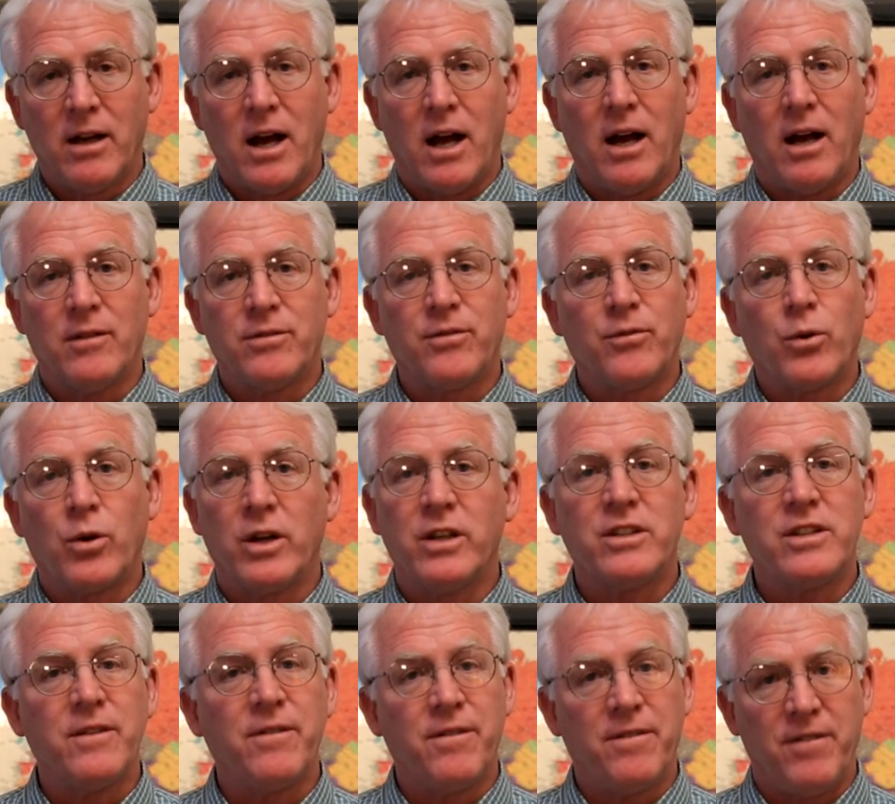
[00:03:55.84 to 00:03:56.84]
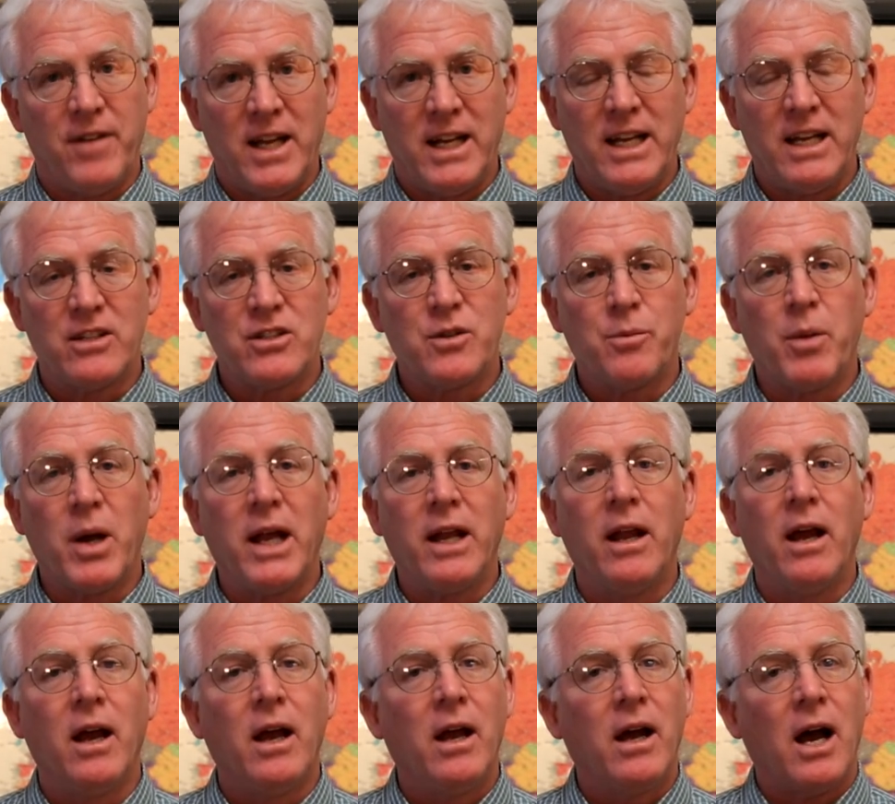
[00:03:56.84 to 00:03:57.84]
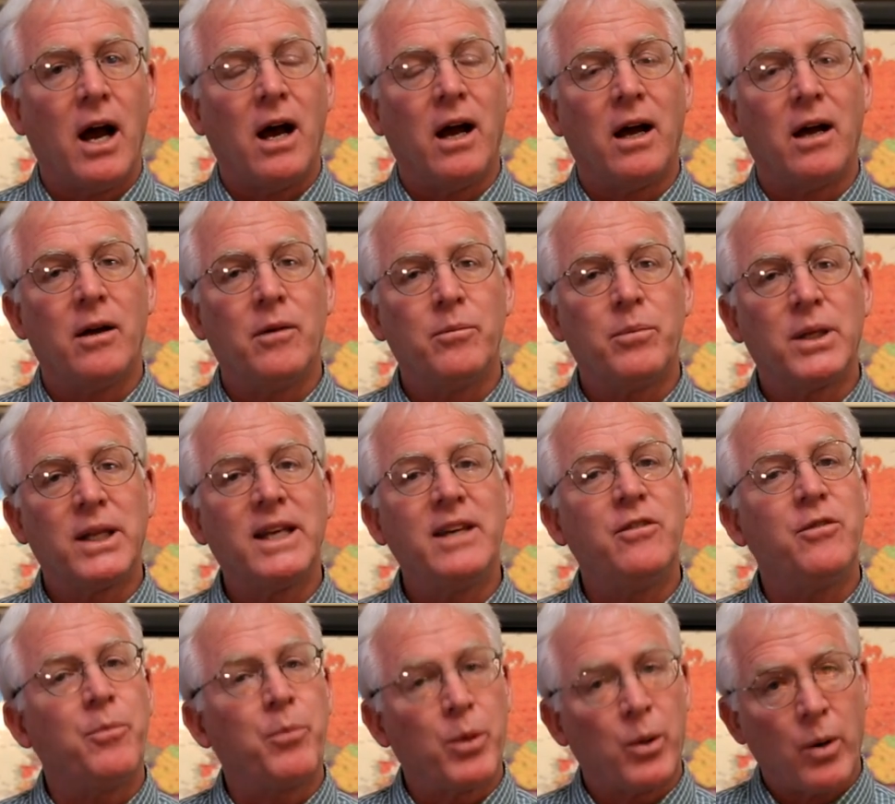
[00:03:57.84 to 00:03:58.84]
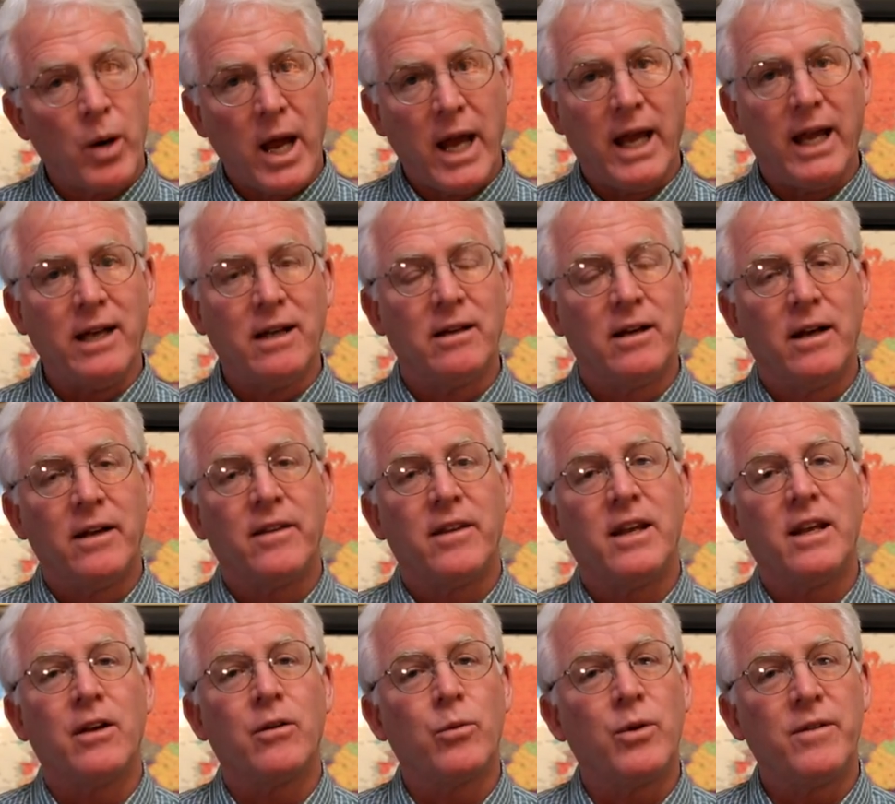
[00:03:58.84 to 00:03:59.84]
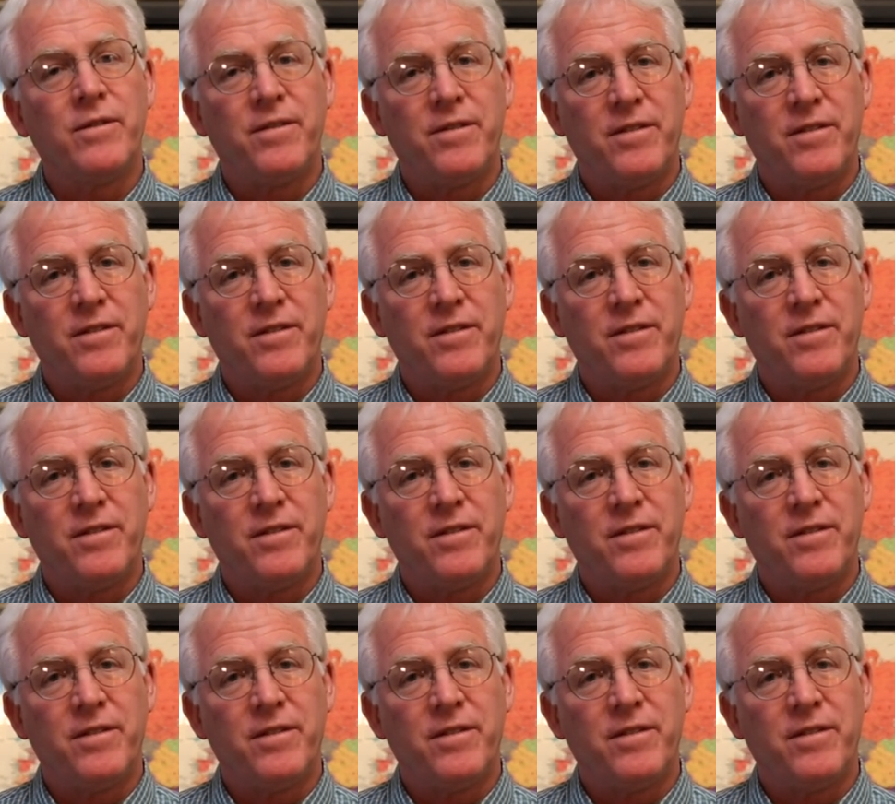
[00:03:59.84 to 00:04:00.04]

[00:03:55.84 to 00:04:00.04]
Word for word: uh, for it to finish, but uh, please pray that it would